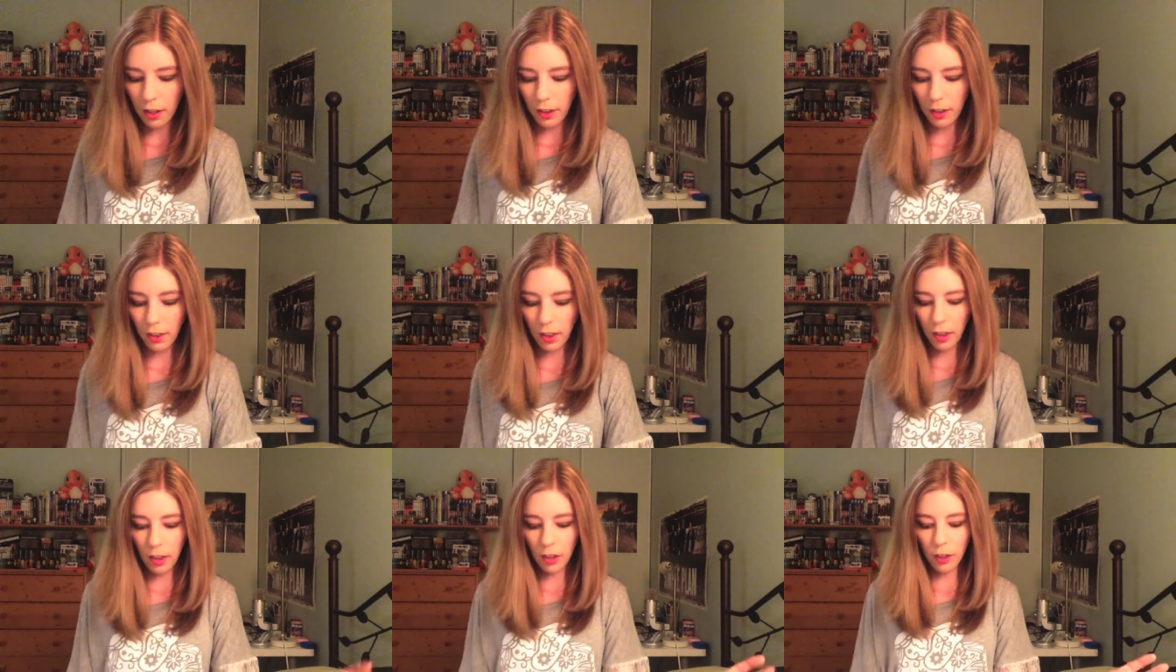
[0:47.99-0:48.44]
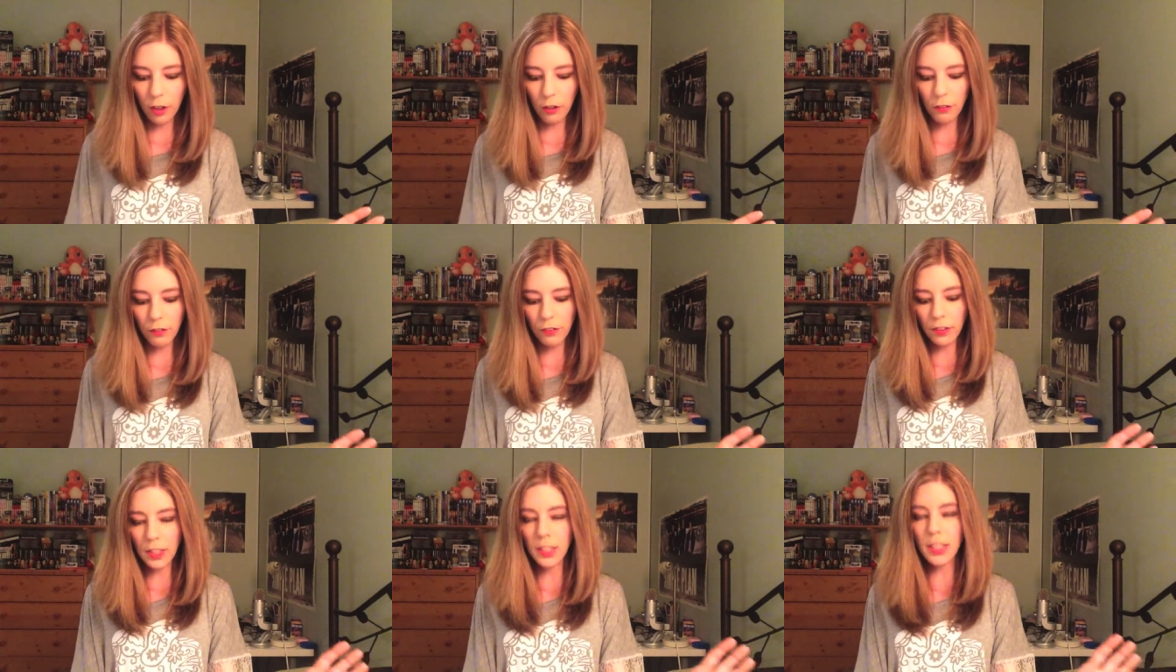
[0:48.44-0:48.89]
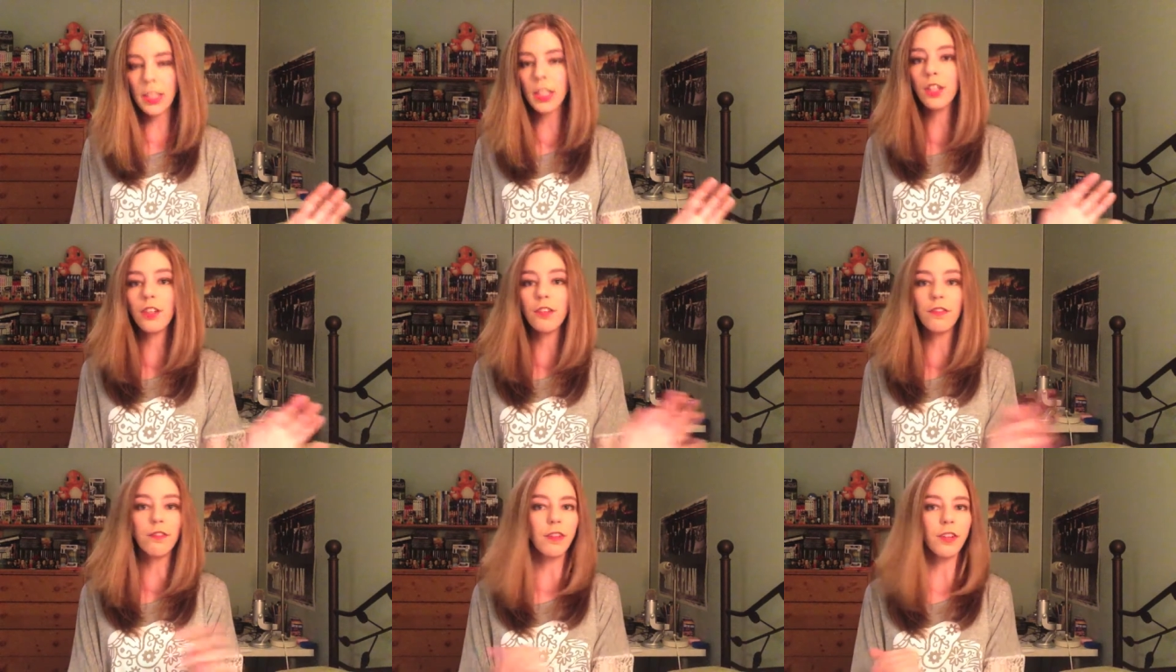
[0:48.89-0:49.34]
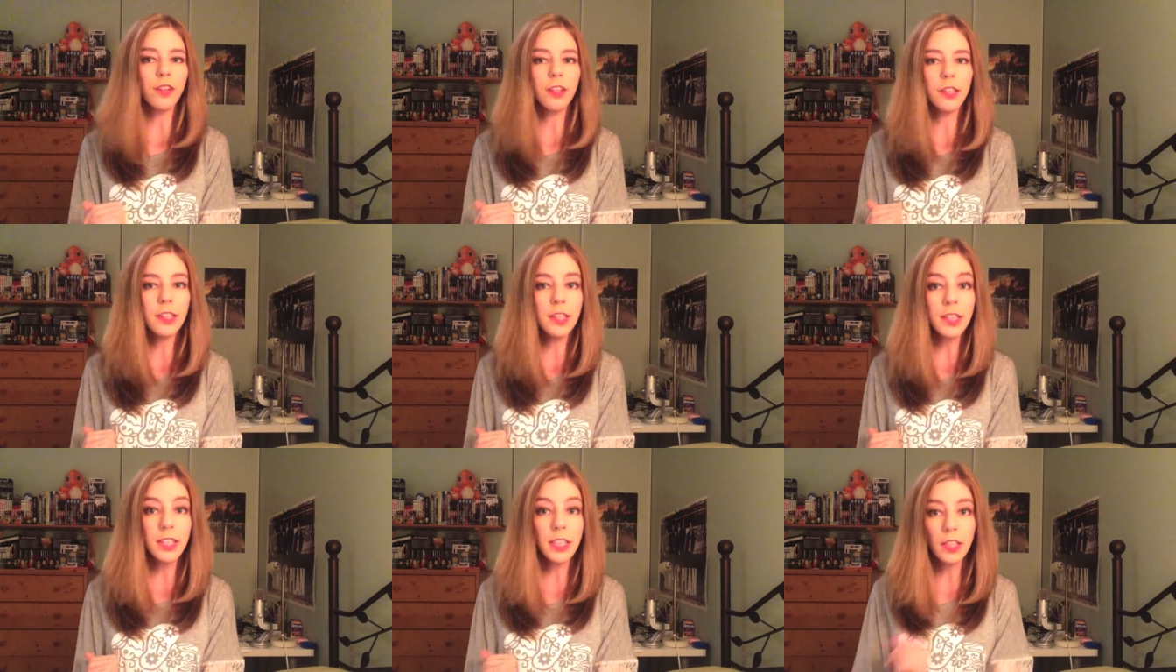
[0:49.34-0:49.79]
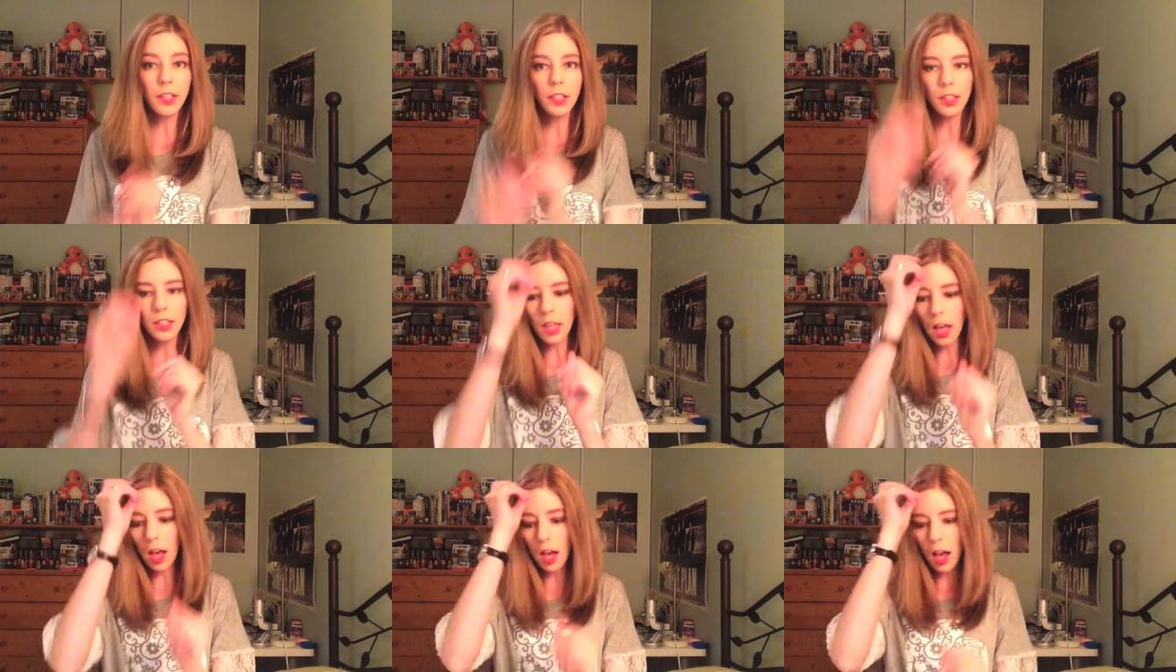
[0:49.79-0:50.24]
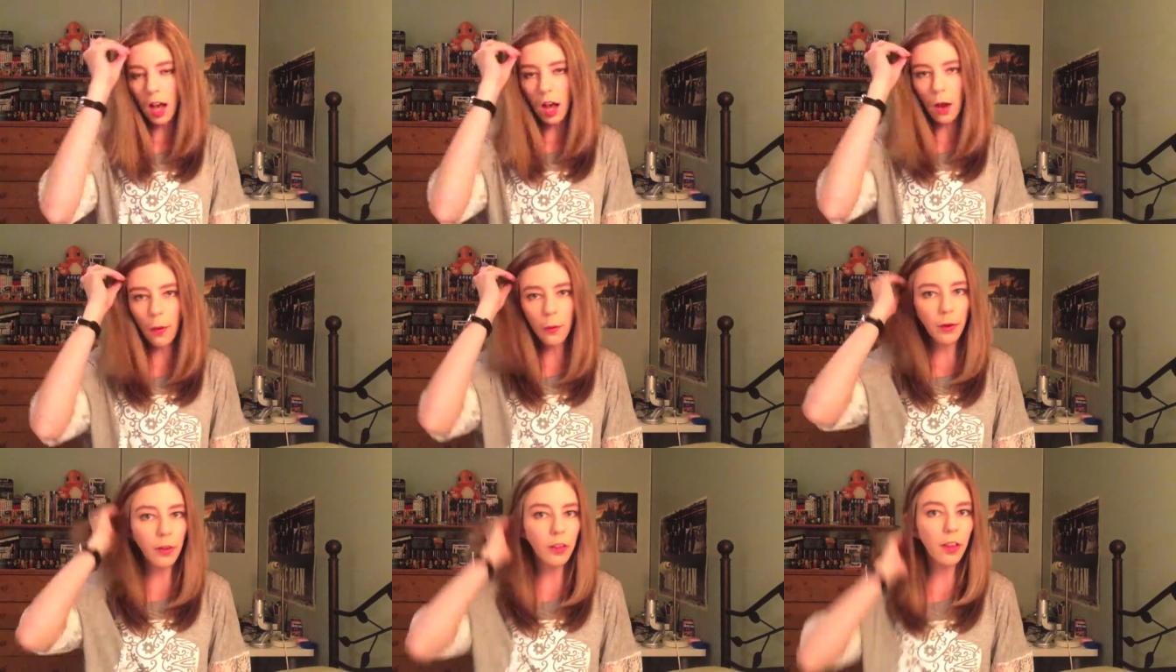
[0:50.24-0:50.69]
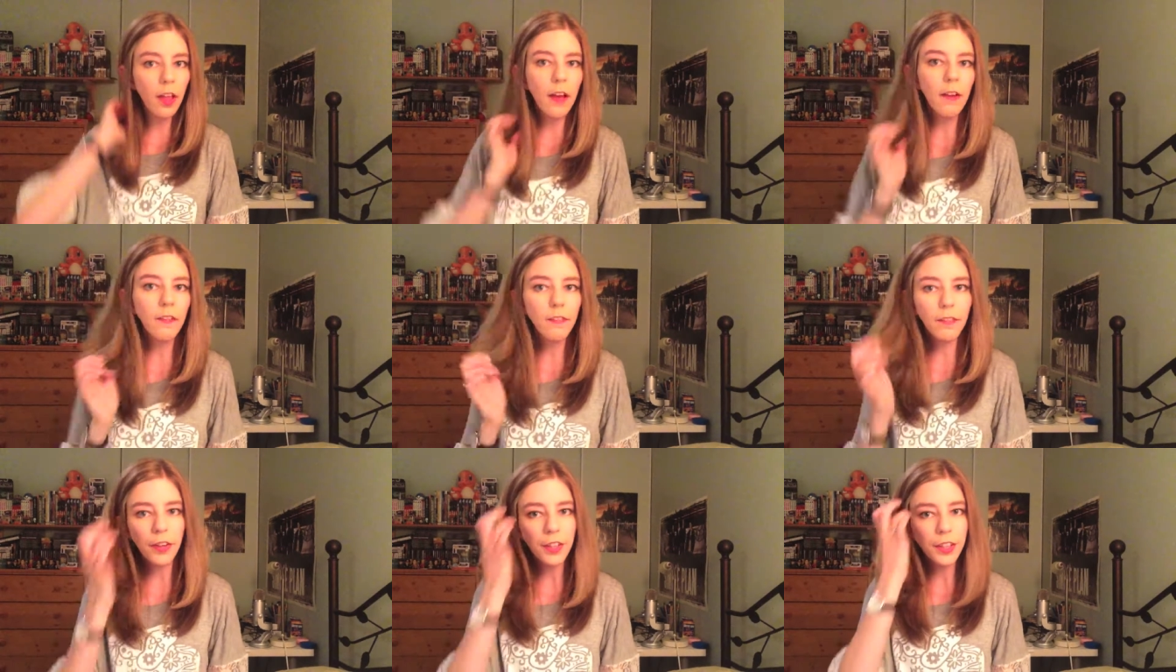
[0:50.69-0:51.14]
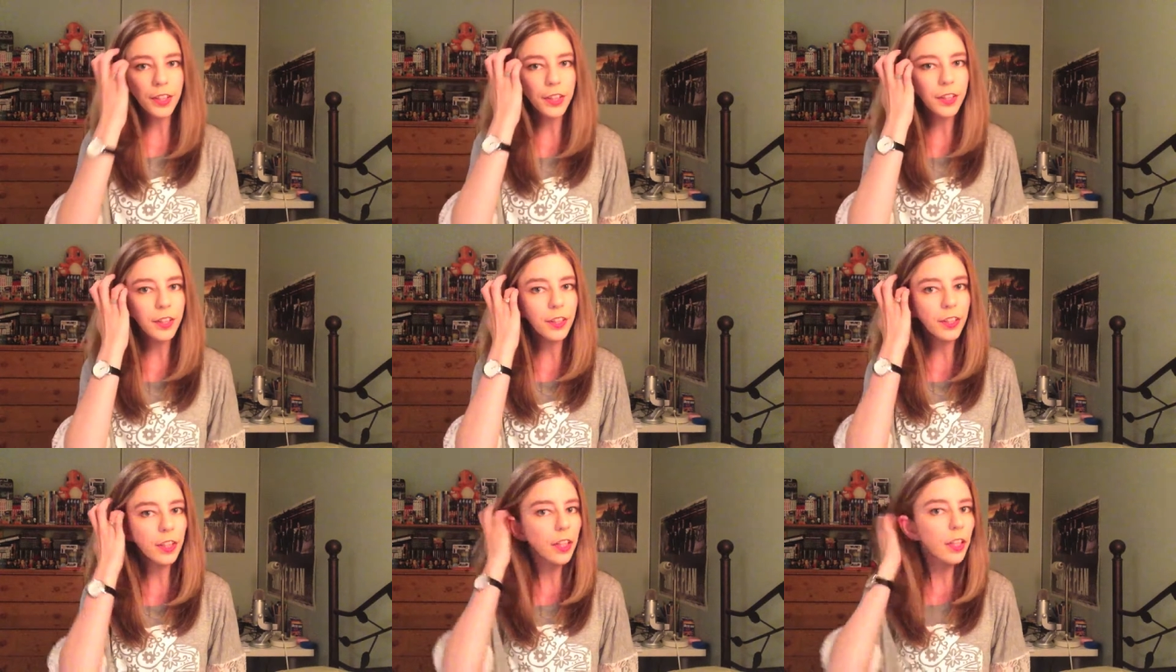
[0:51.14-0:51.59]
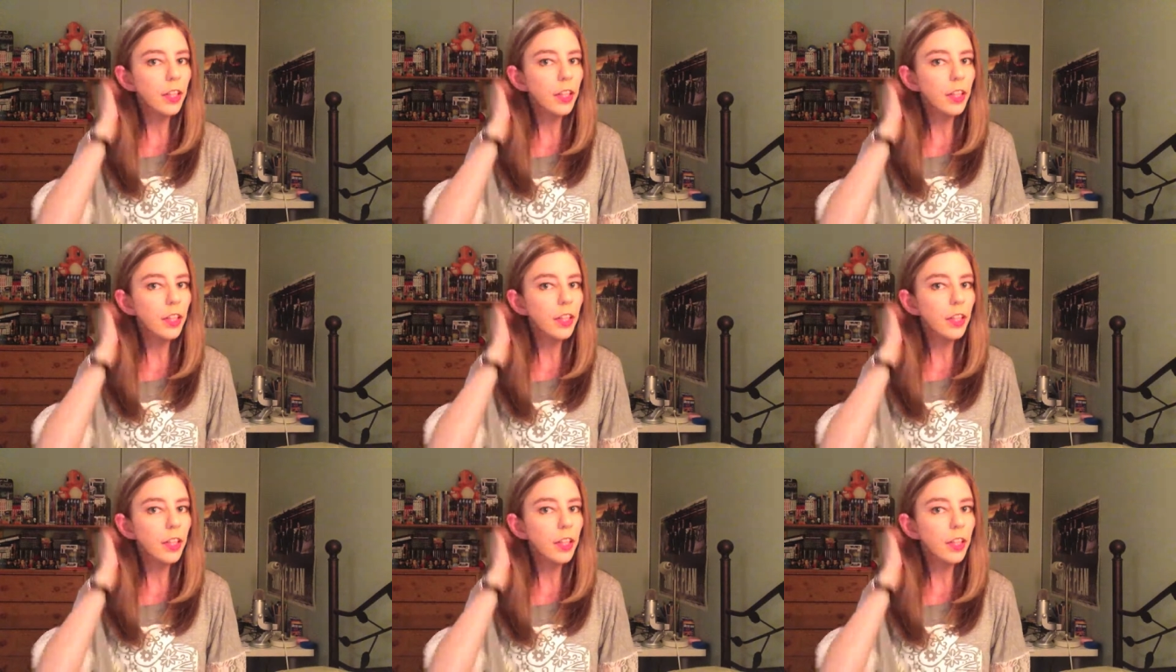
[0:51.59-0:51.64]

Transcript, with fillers: So let's go for the t-shirt first. T-shirt's always very good